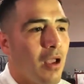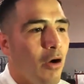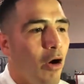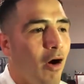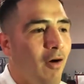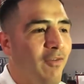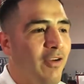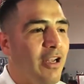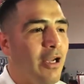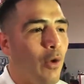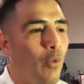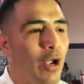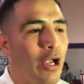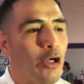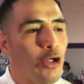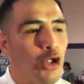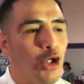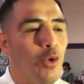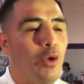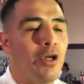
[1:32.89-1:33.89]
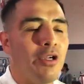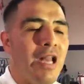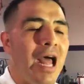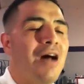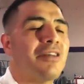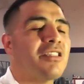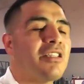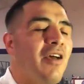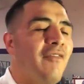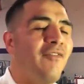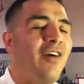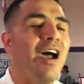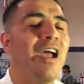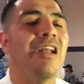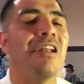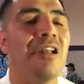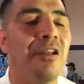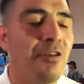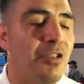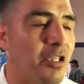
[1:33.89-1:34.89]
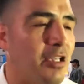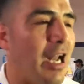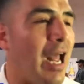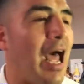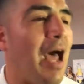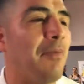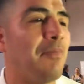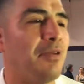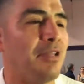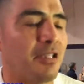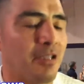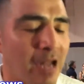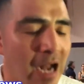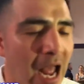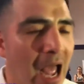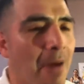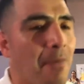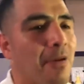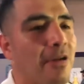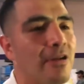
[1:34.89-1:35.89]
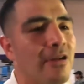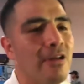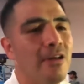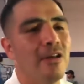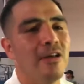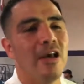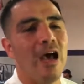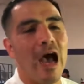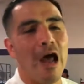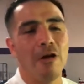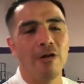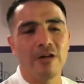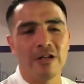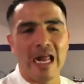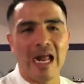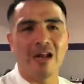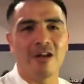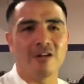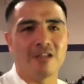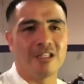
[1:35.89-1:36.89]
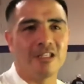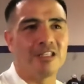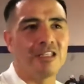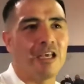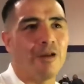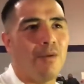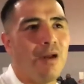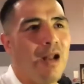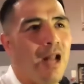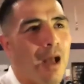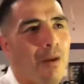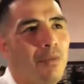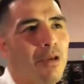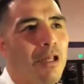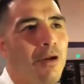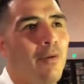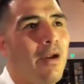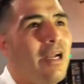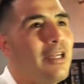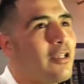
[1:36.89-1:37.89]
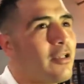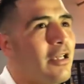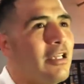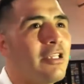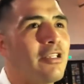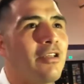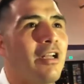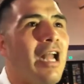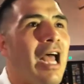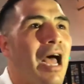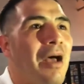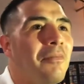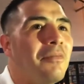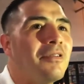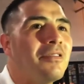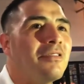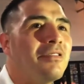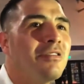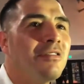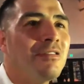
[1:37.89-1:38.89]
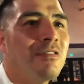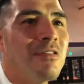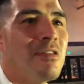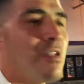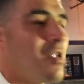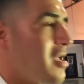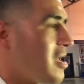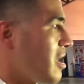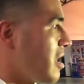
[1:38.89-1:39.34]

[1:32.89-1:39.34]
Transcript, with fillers: hopefully in a week or two, we'll announce that fight, and it's going to happen. It's going to happen. I know Danny just getting ready. I'm getting ready, so it's going to happen. Fireworks.